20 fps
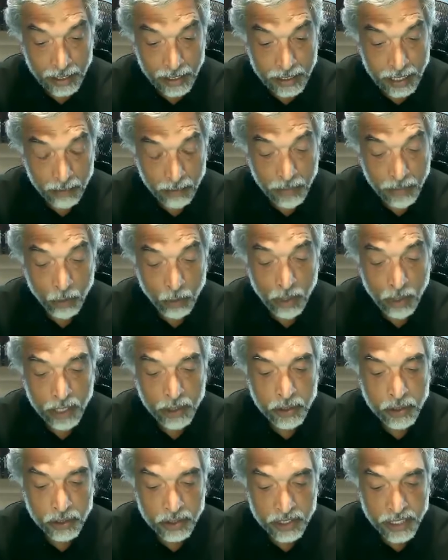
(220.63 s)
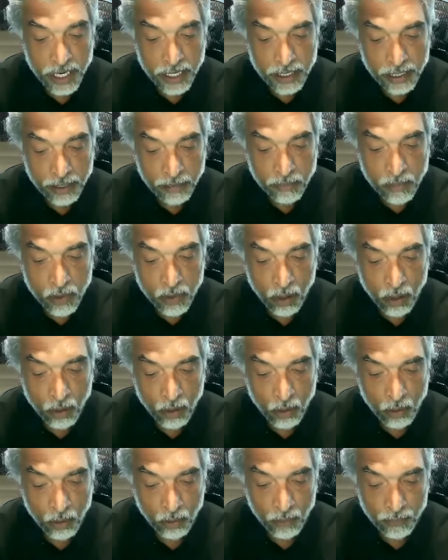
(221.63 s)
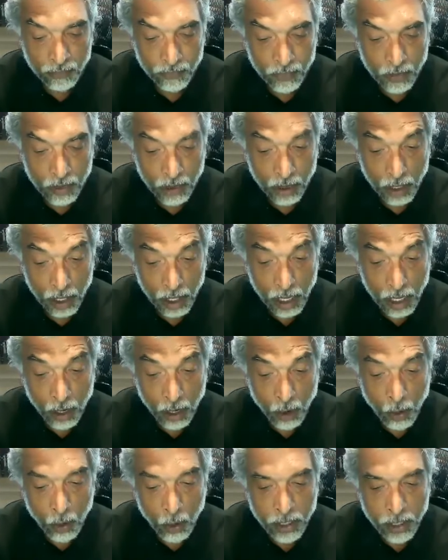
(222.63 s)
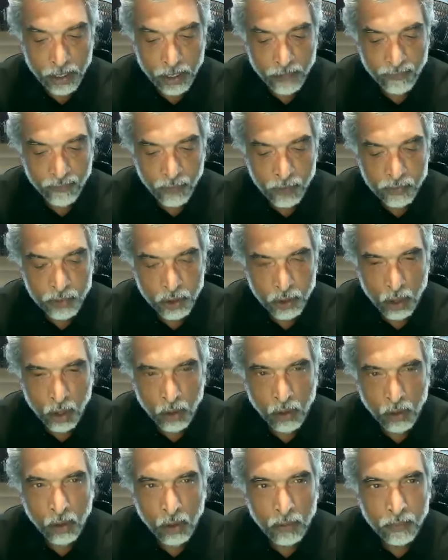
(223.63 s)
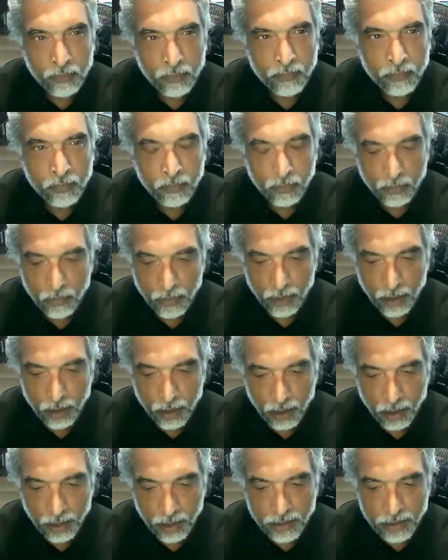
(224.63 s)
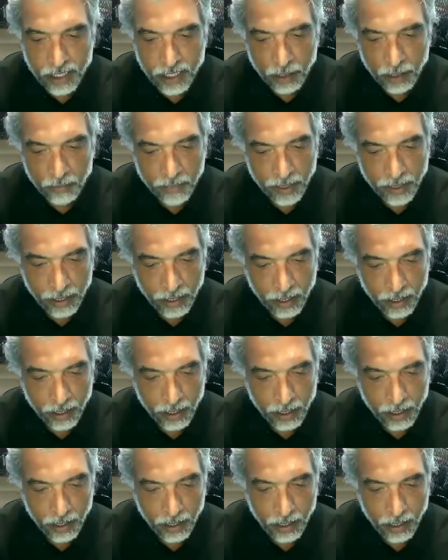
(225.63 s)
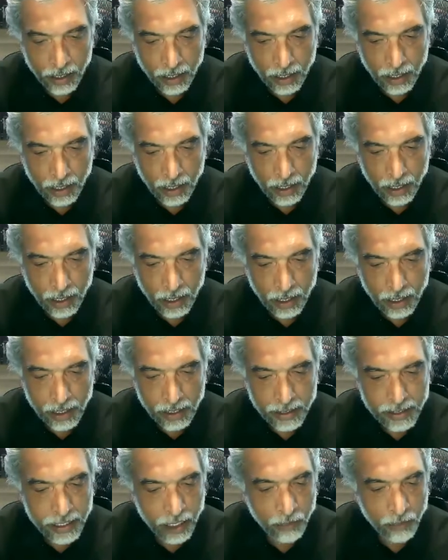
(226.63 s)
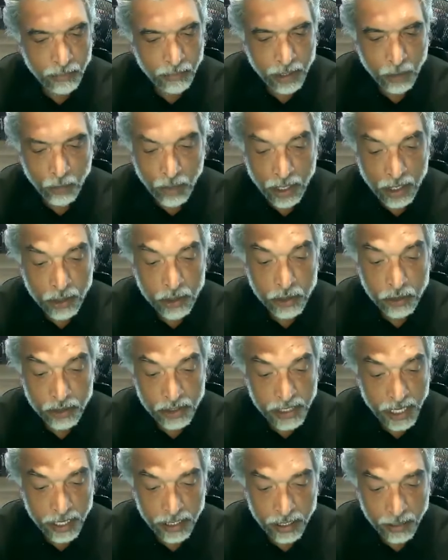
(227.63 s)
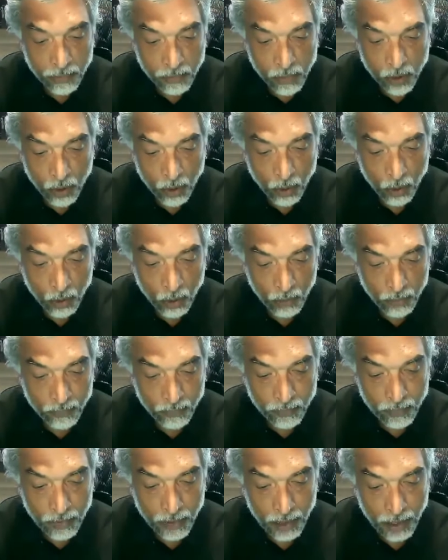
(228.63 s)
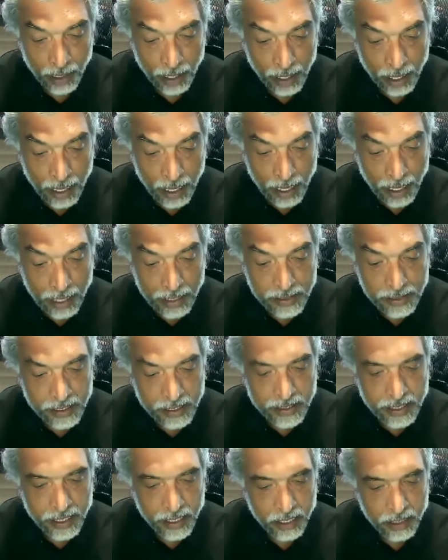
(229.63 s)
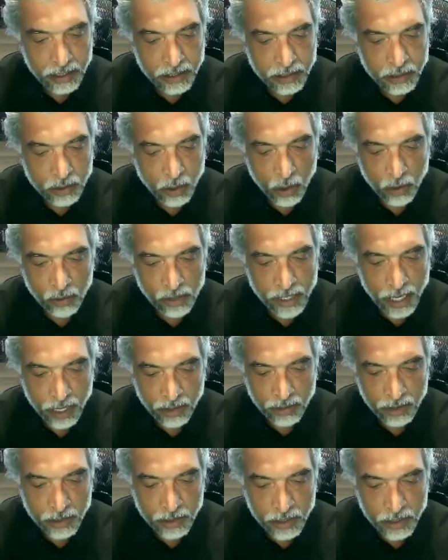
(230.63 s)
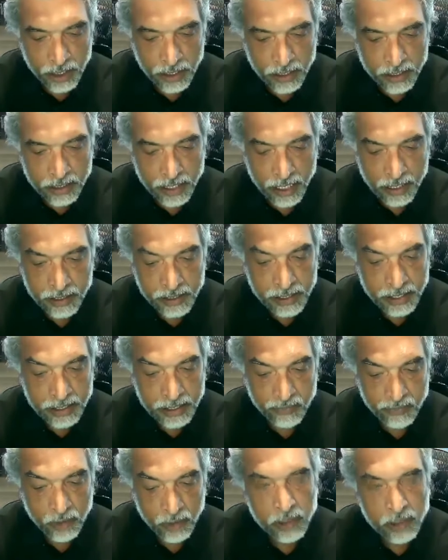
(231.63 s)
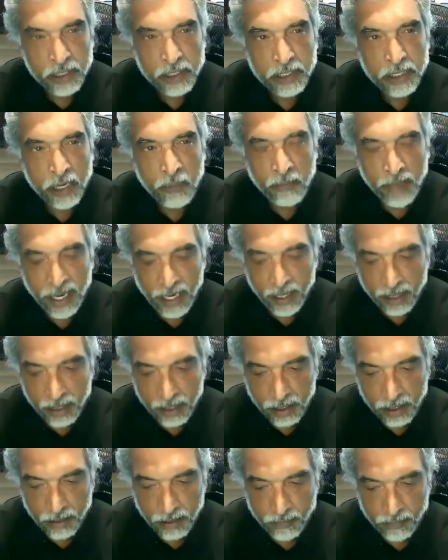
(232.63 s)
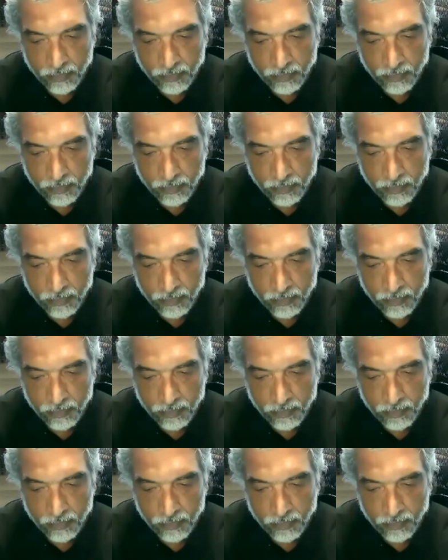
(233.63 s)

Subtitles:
where should Zainab go? Oh, eve of sorrow, tell me, where should Zainab go? As the tears roll down the cheeks as these verses are penned,